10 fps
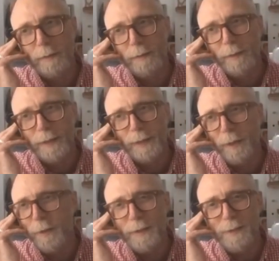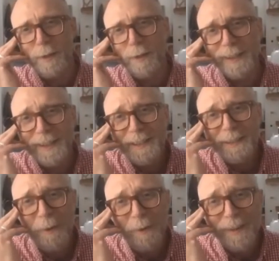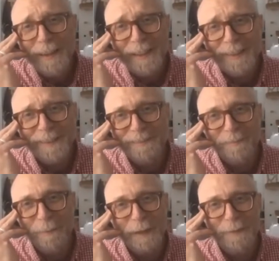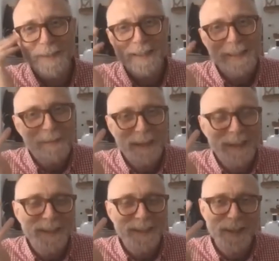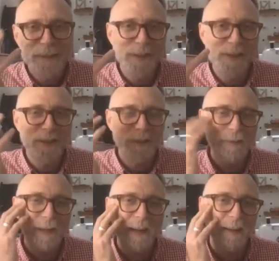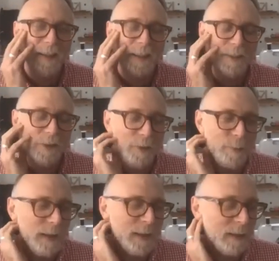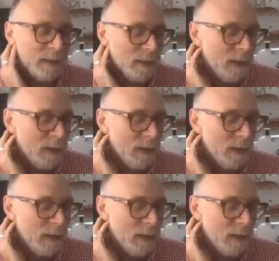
you know, then totally ignoring whatever's inconvenient to their vision of how things should be.